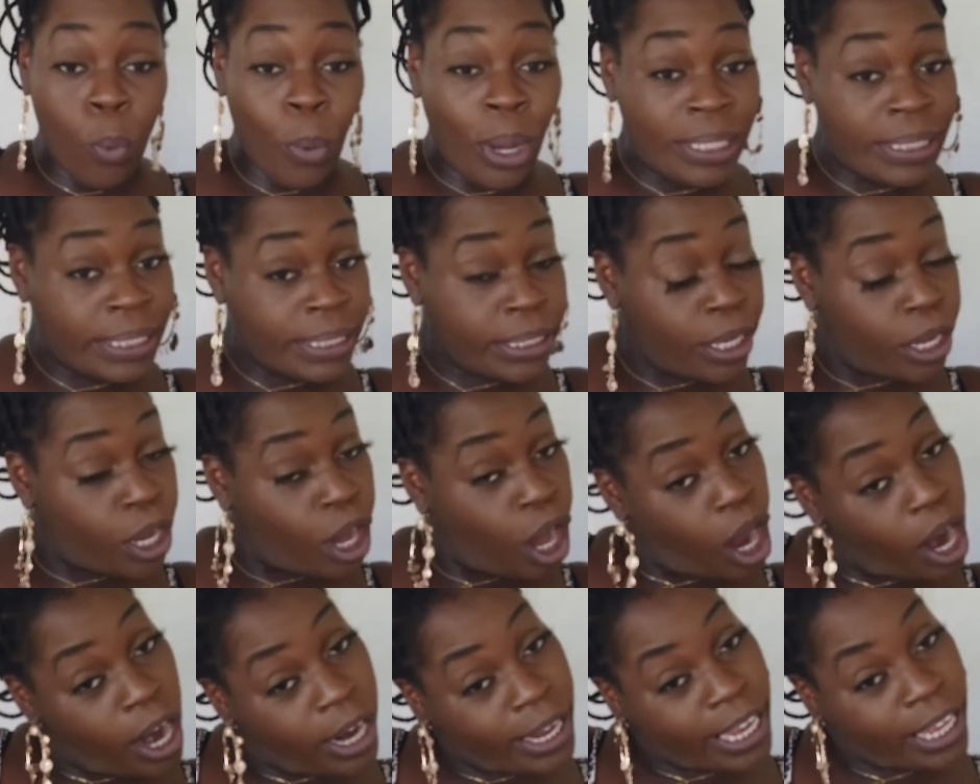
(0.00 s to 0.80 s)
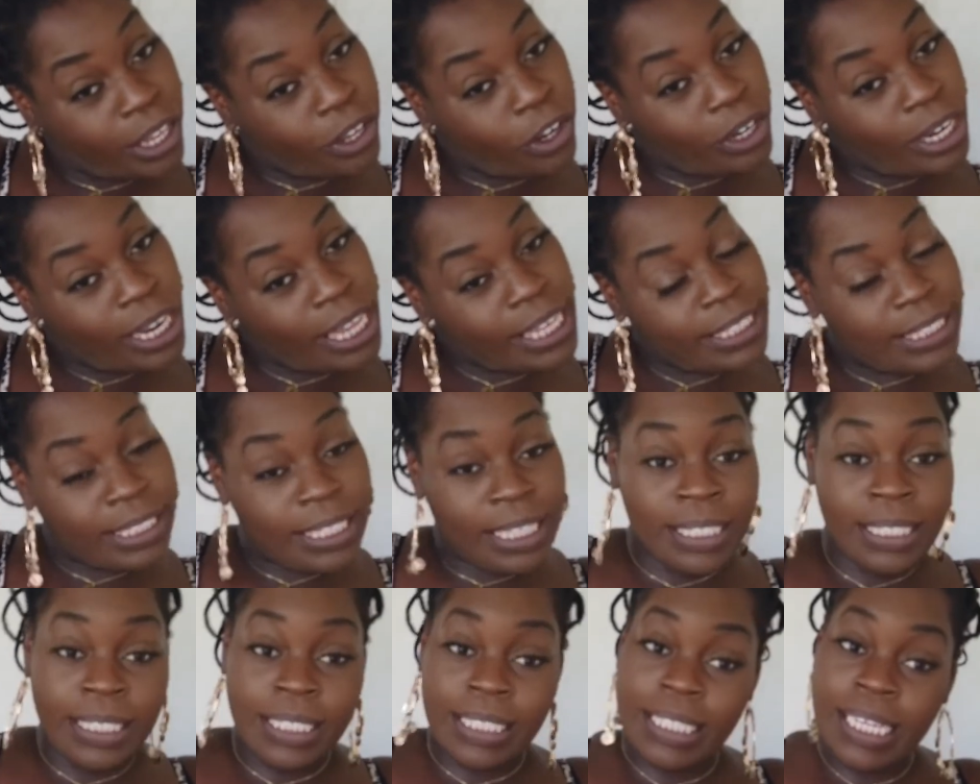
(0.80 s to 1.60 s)
renting a car, getting your
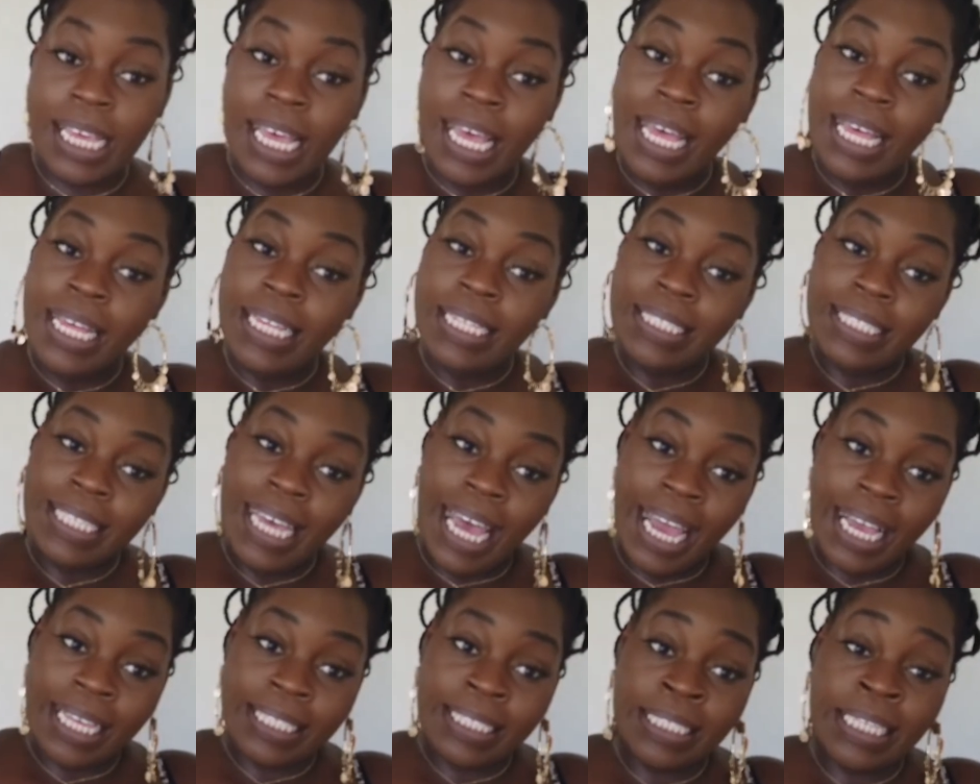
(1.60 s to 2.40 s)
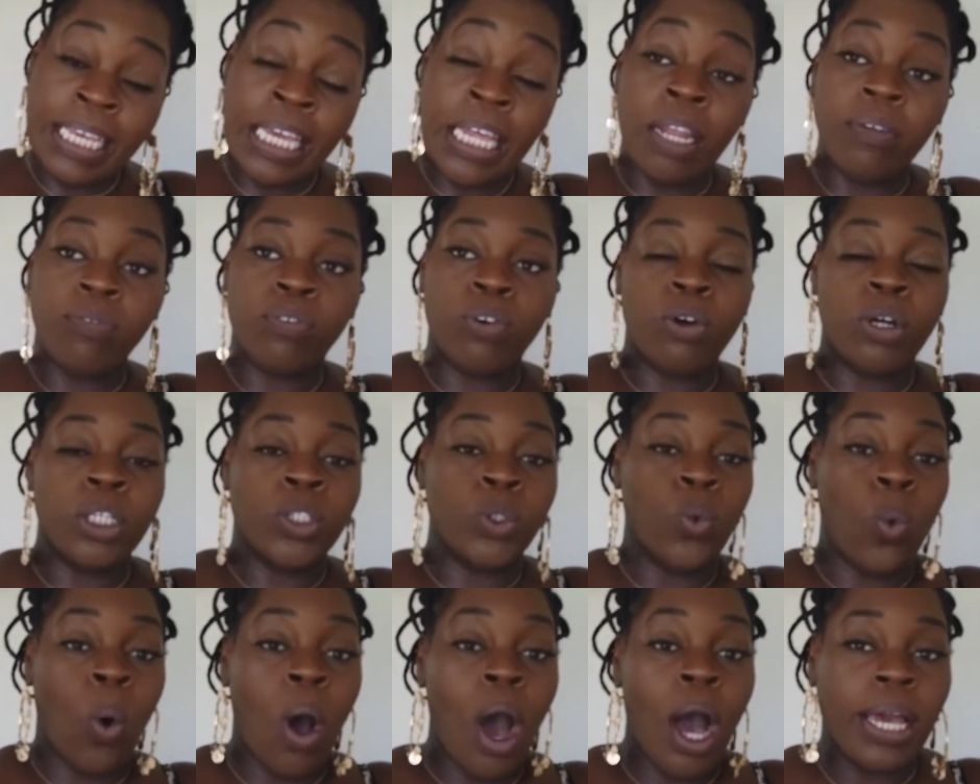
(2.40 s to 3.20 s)
license, taxi, and of
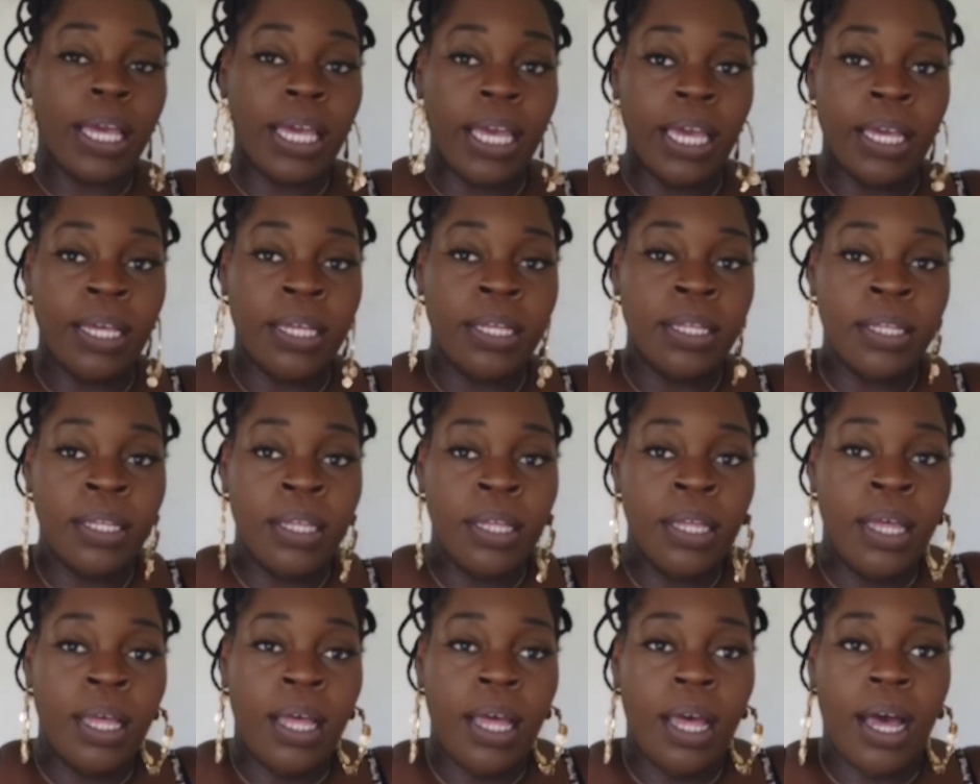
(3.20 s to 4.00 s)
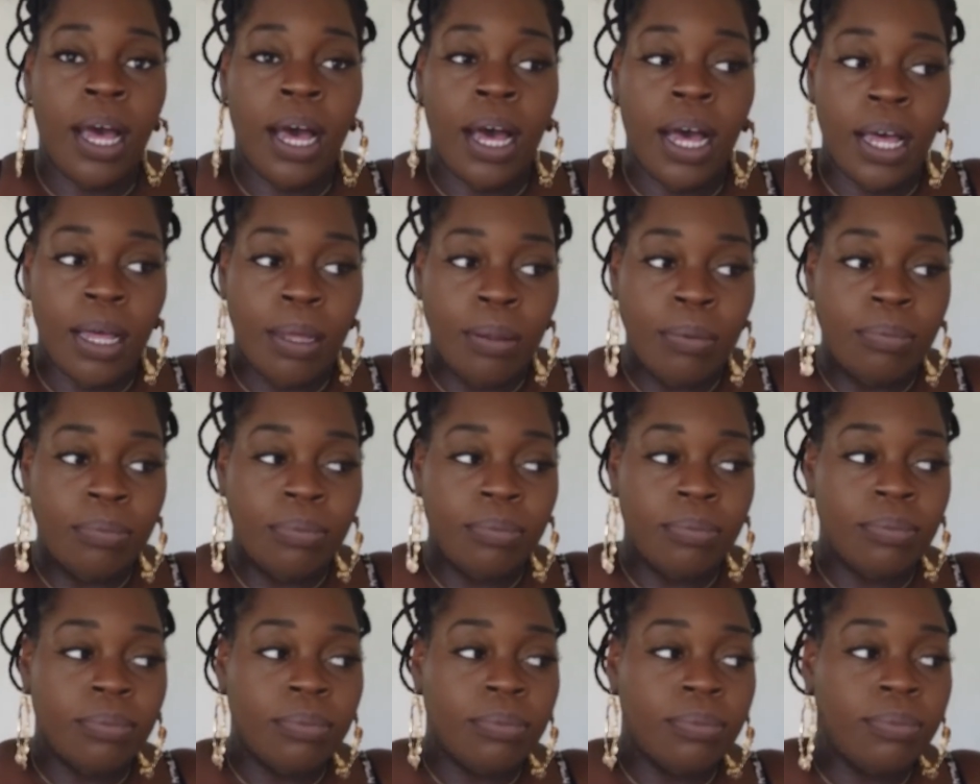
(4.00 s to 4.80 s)
course walking.
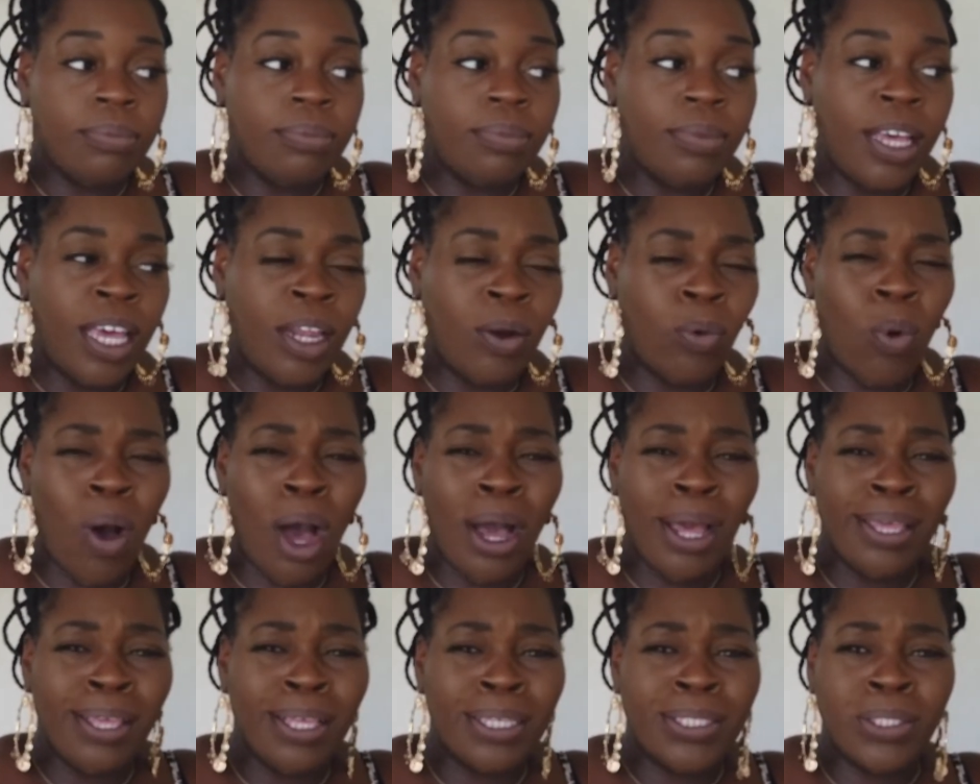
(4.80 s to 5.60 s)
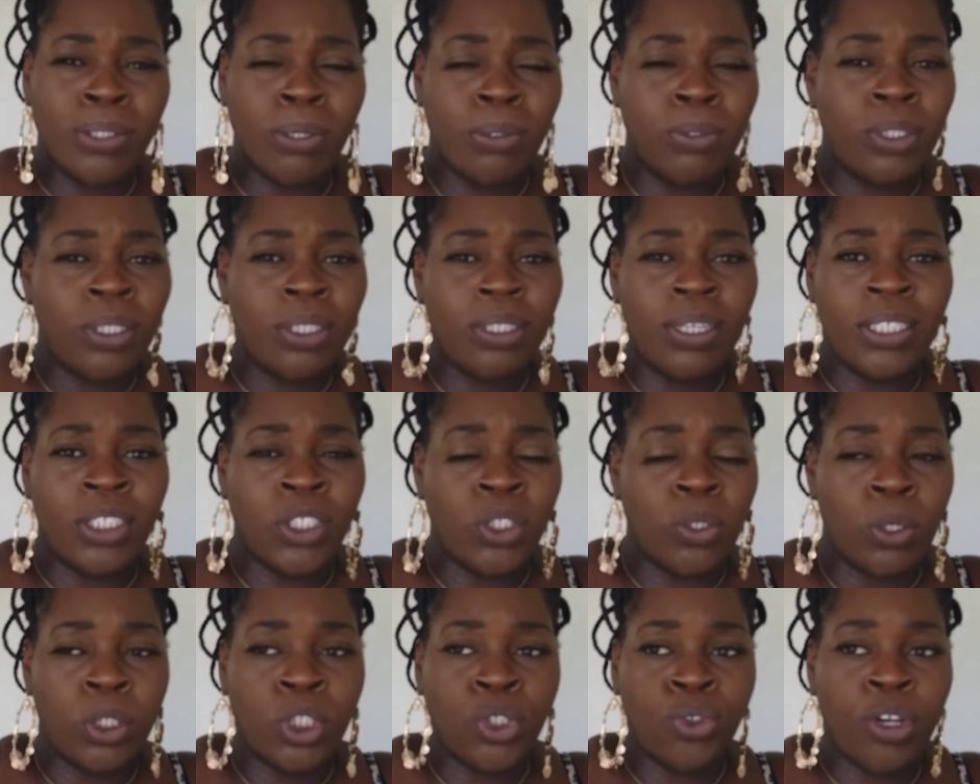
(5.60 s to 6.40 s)
And walking is
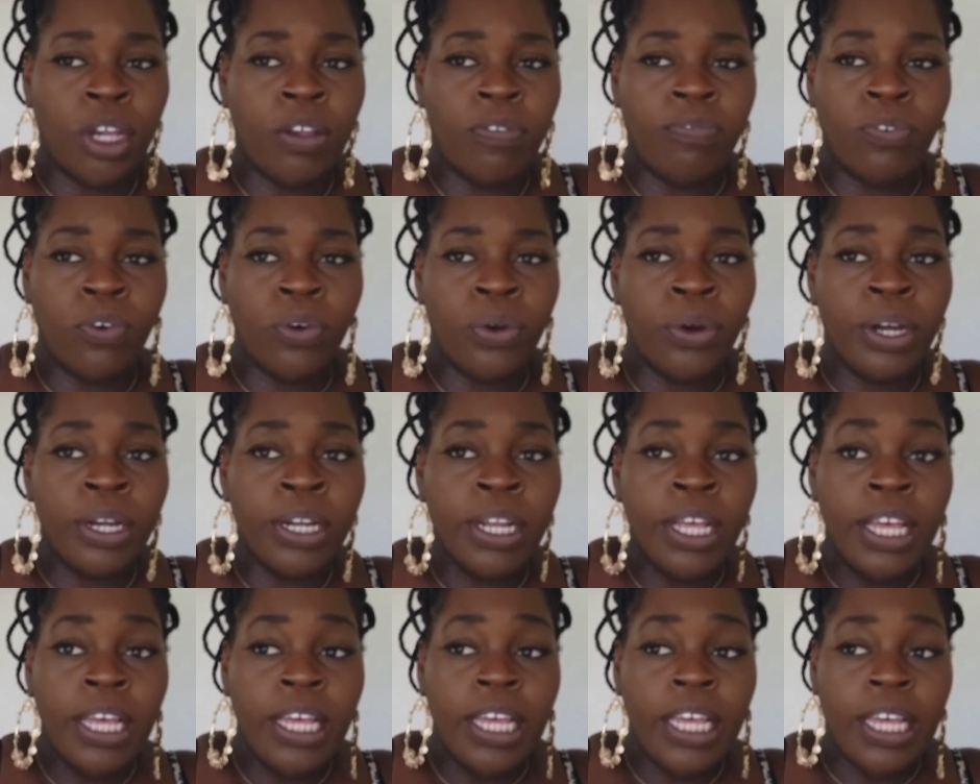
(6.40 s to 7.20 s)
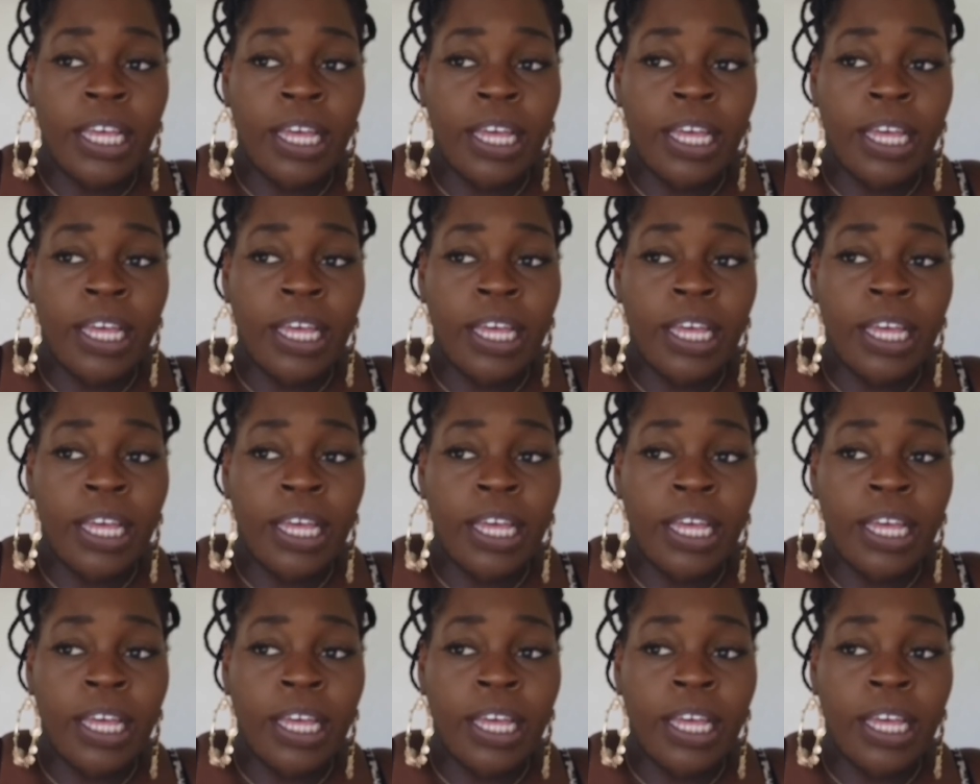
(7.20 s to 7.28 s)
so straightforward.